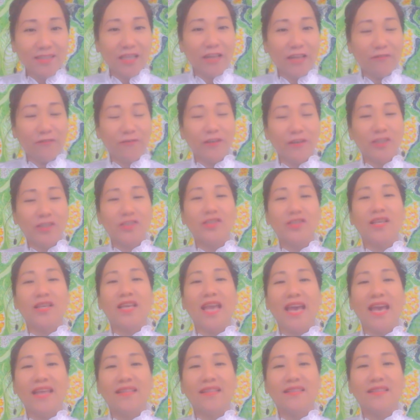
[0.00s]
At first,
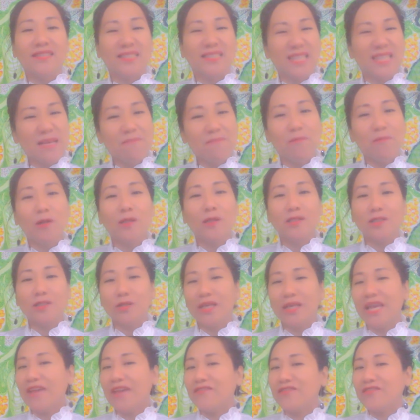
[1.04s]
they had symbols,
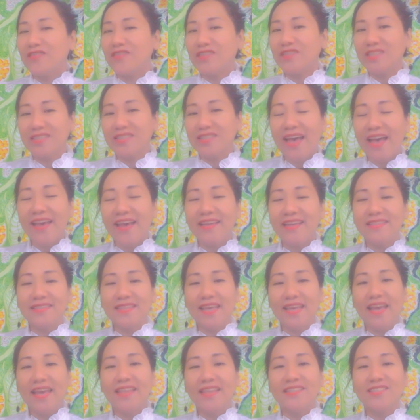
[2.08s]
they had
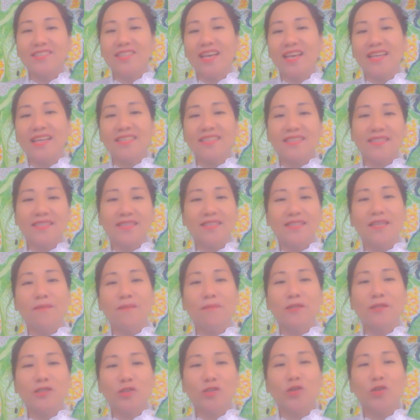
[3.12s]
signs and
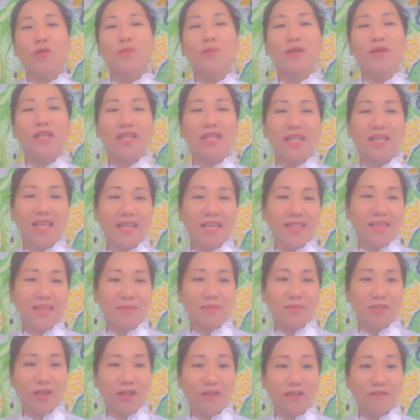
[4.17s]
symbols to communicate
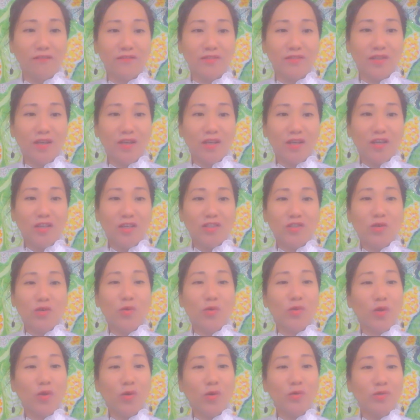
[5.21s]
themselves.
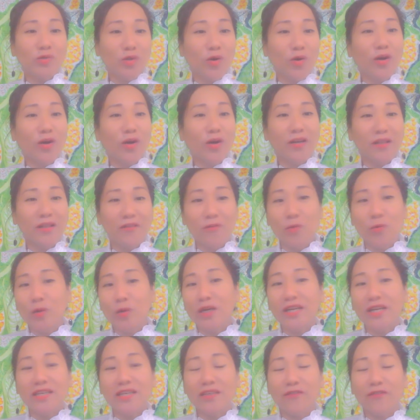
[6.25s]
So those are the
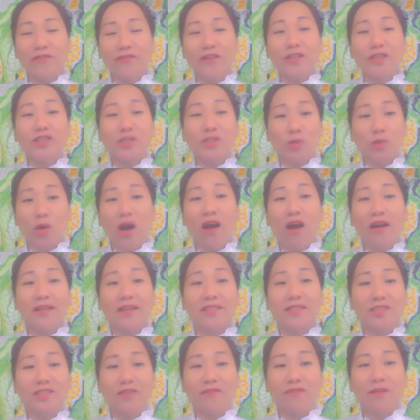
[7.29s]
first
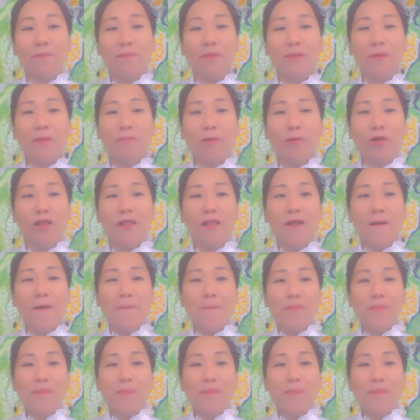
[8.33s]
arts of the people.